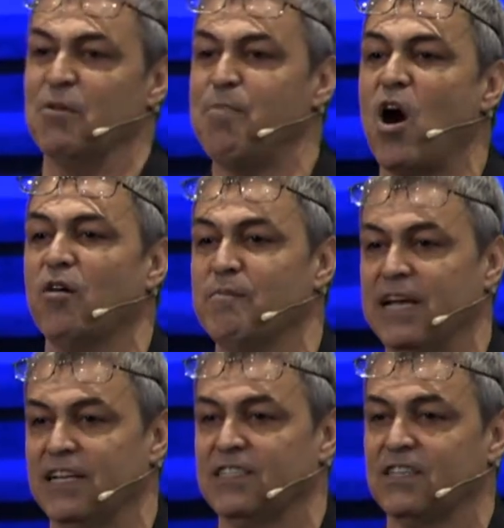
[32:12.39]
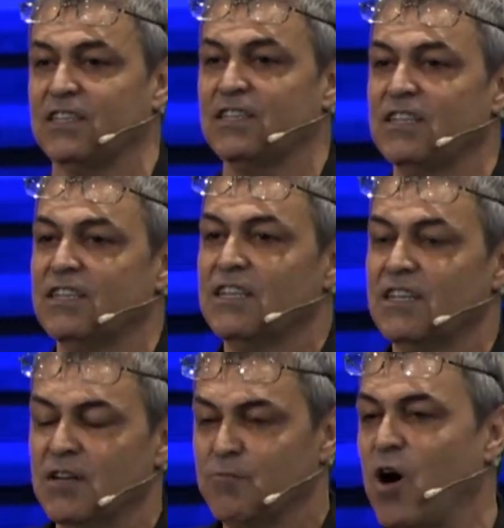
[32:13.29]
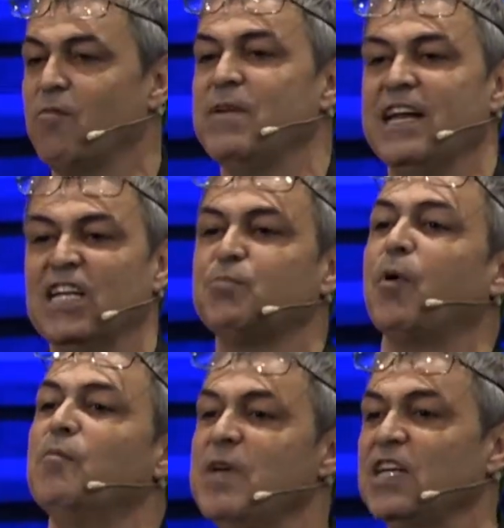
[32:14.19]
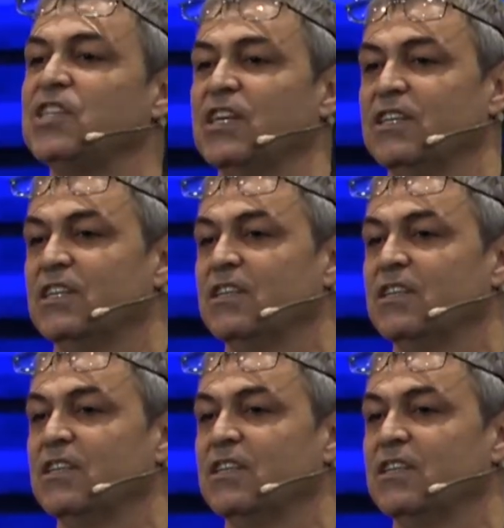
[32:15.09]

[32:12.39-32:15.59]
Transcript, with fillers: permit. Permit is permission.